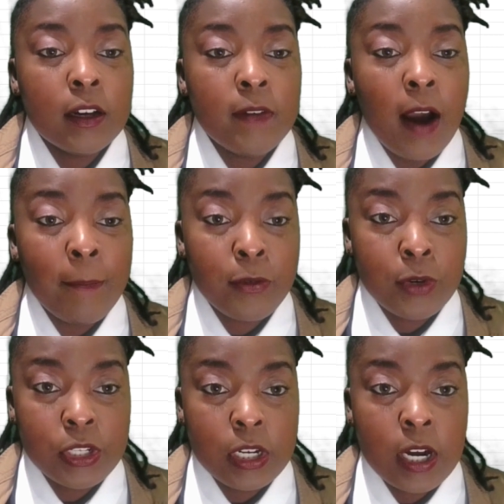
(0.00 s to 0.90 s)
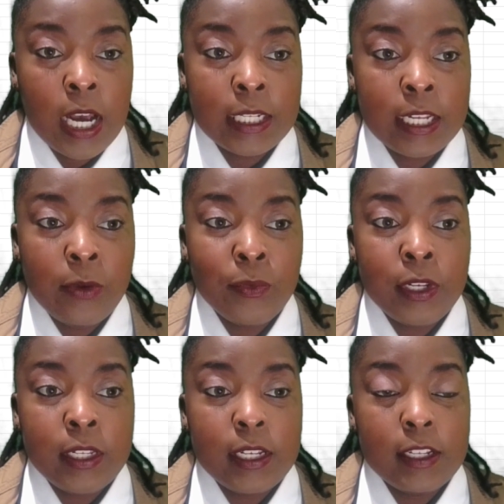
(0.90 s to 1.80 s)
operation cost that we need
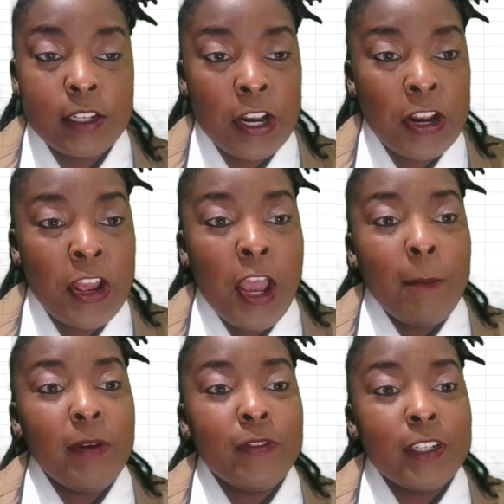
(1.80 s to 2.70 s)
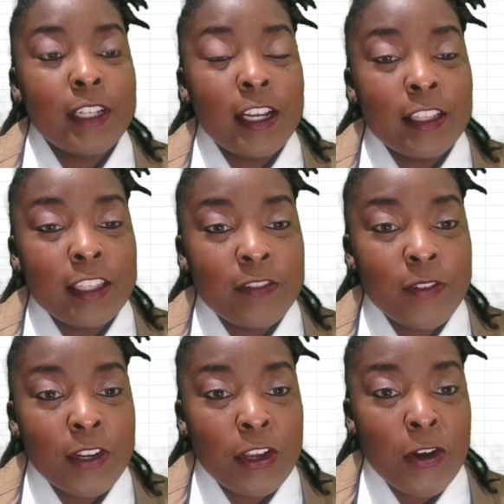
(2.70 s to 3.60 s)
to consider. But for the sake of this
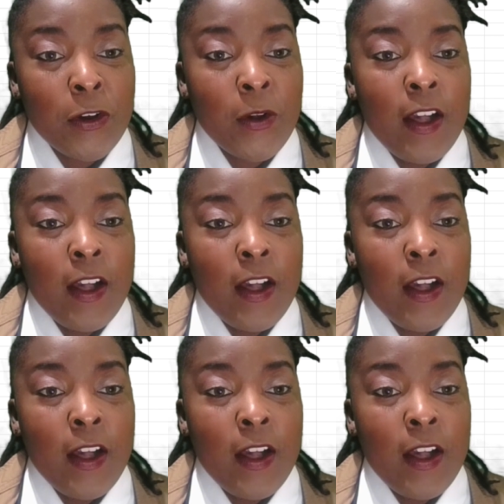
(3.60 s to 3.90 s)
video,